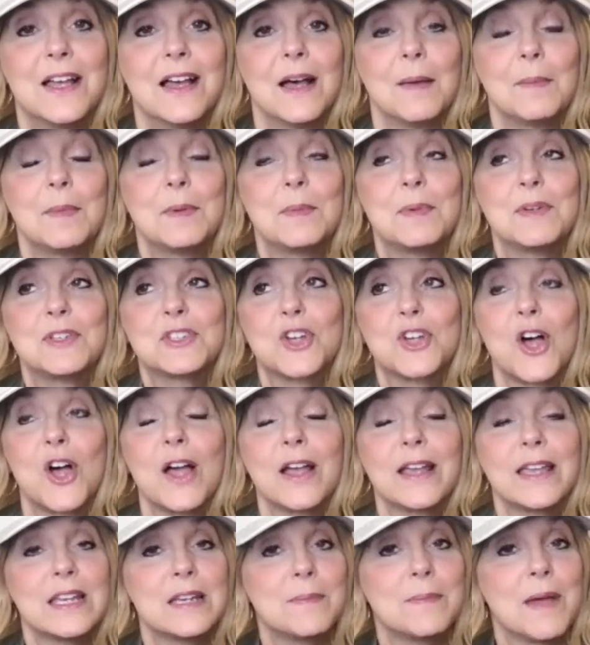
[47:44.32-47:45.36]
I'm going to be
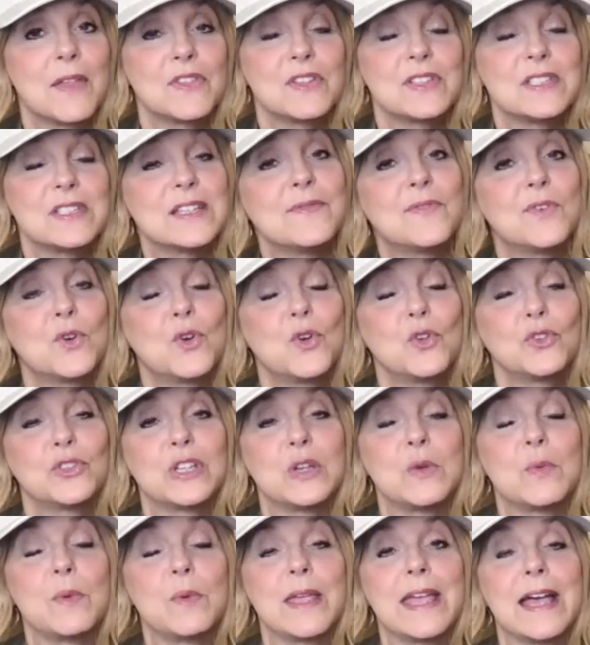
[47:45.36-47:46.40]
talking about the
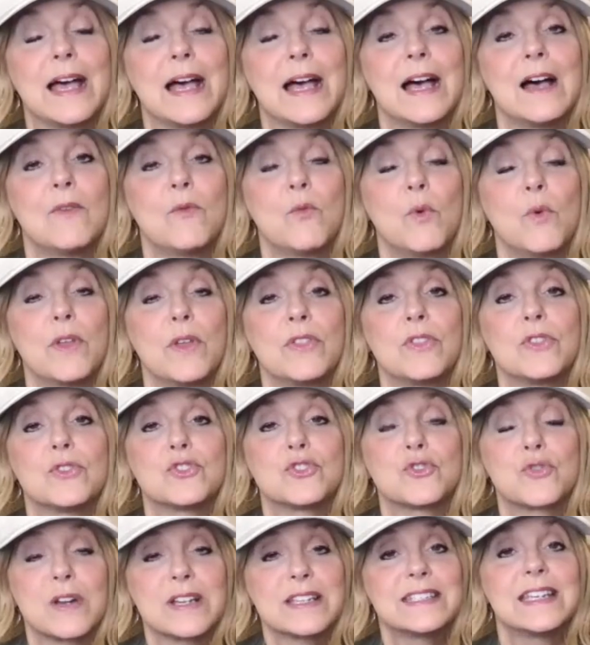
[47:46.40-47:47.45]
difficulty we have with
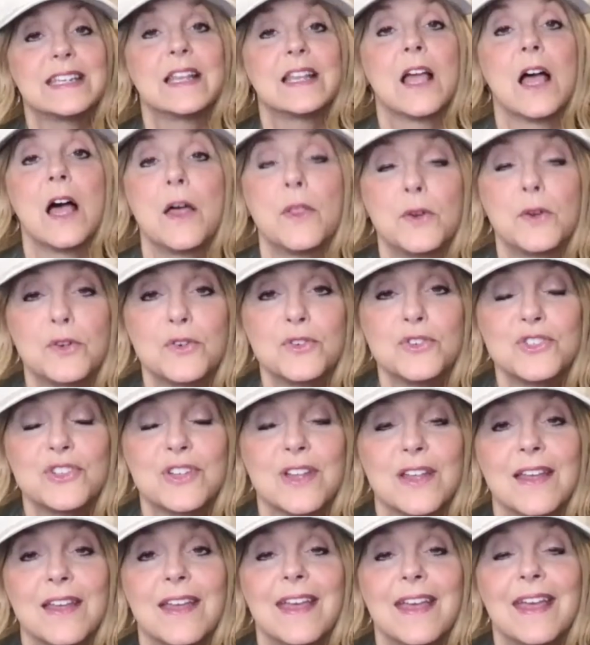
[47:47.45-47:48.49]
trusting others,
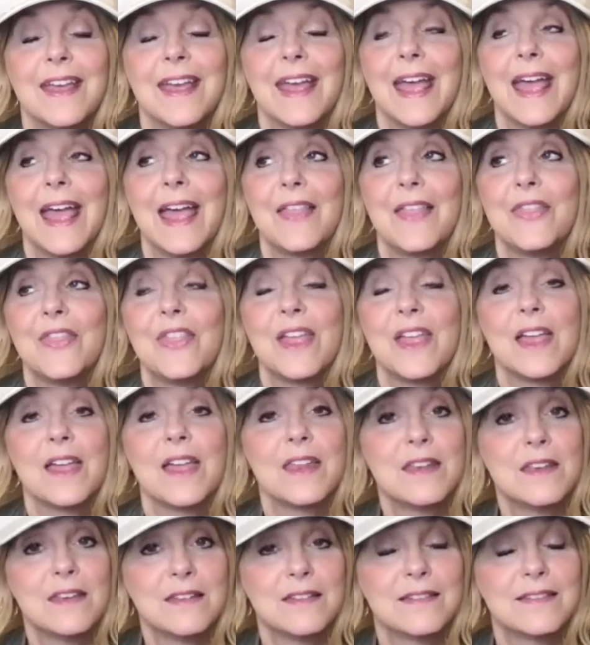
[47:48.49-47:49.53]
and
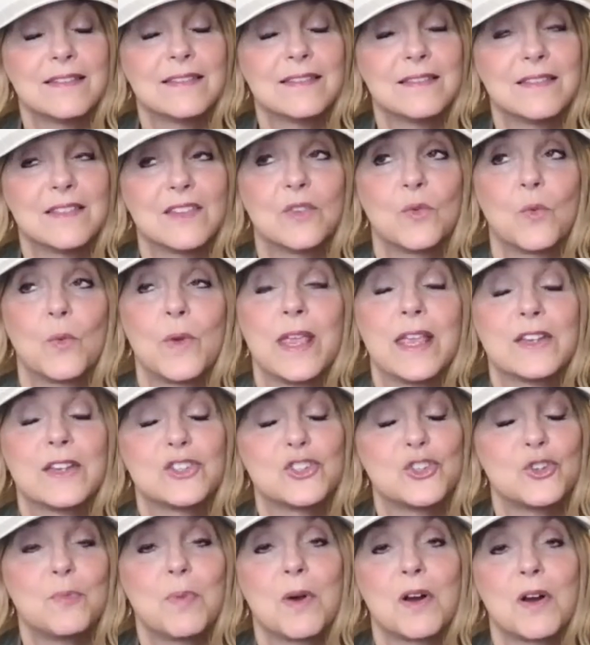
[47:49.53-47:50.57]
then the week
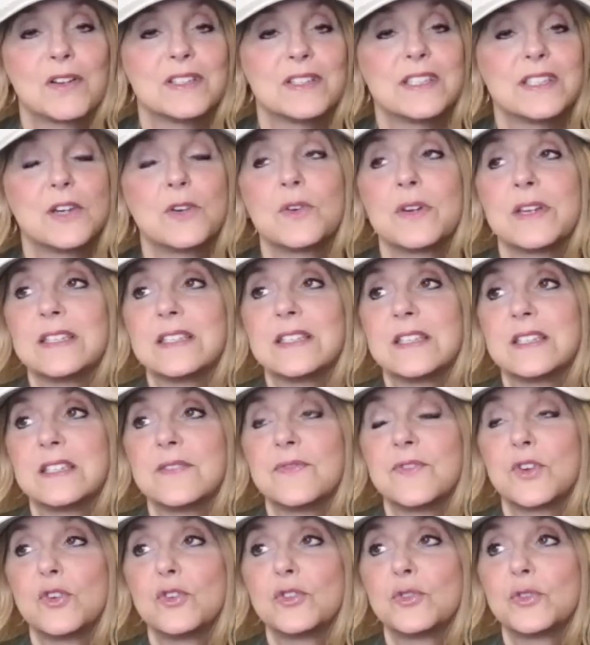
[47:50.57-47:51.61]
two-part series, the
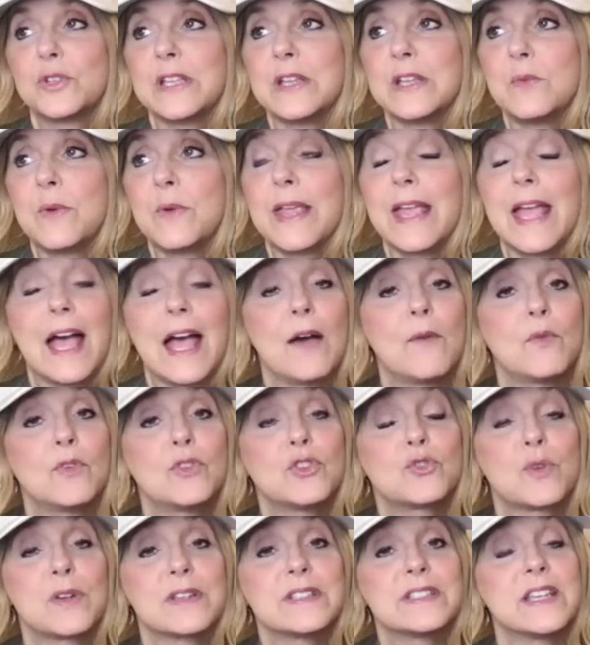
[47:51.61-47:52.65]
difficulty we have with
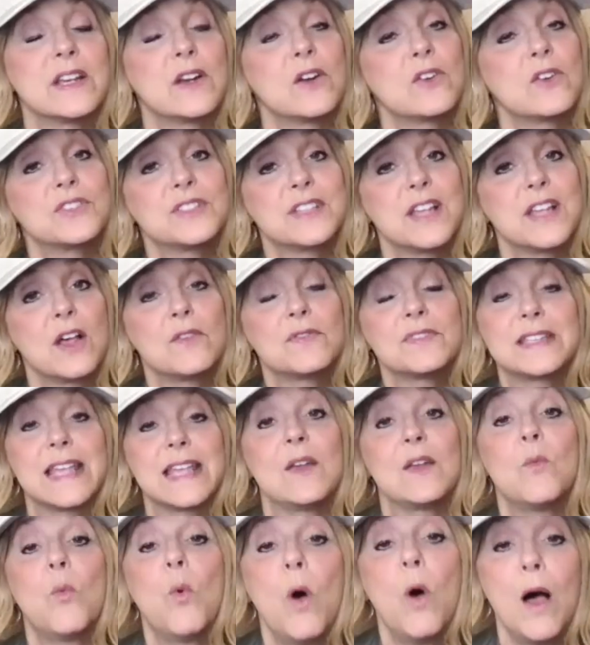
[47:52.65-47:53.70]
trusting ourselves
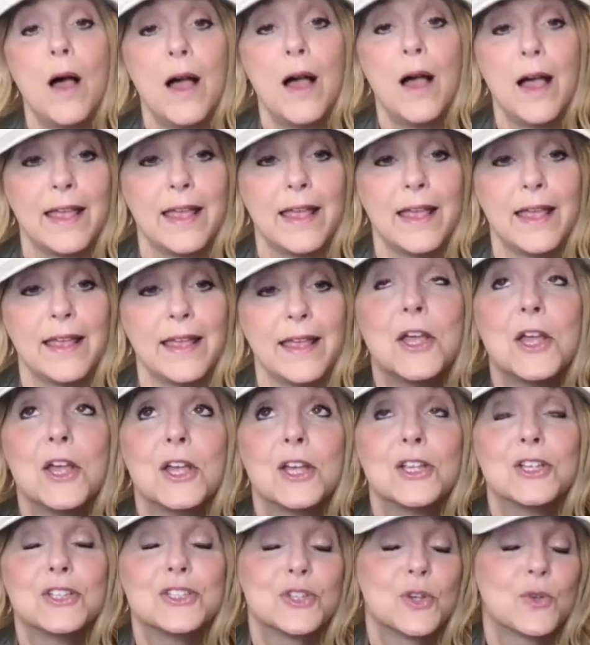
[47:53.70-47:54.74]
and why.
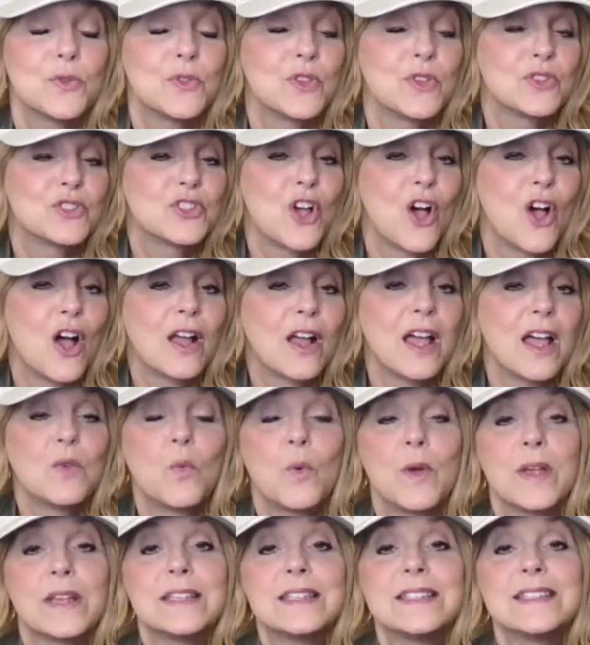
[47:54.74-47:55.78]
So the talk on
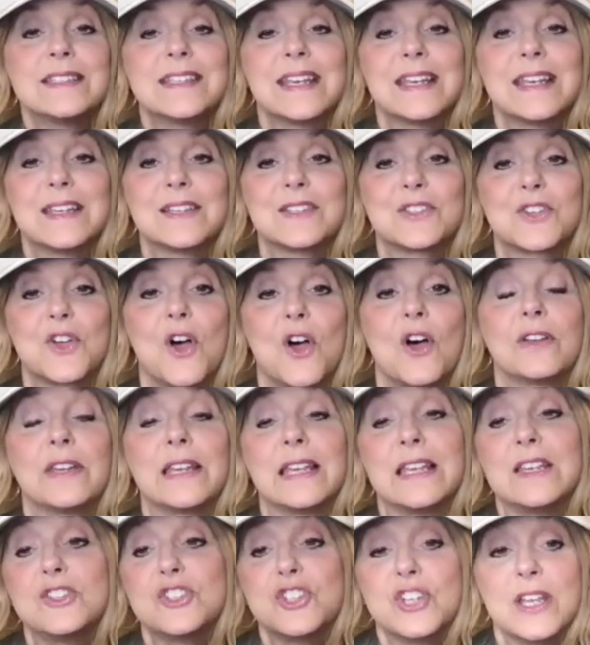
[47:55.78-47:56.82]
Wednesday is called
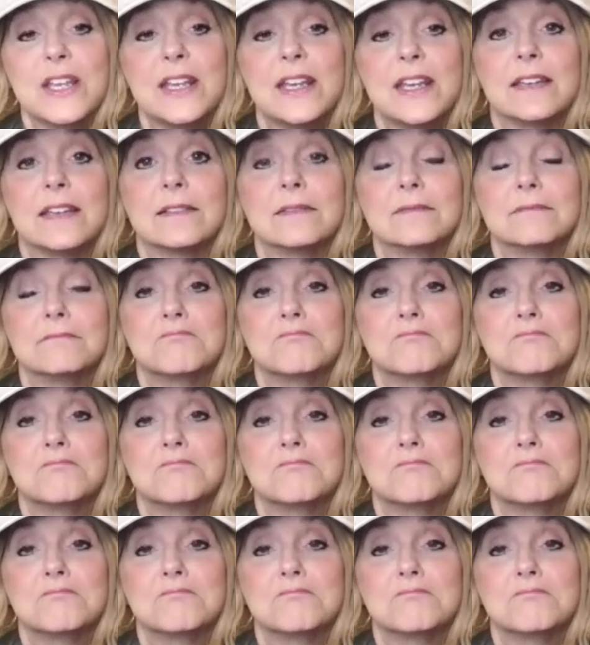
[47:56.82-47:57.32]
He Cheated.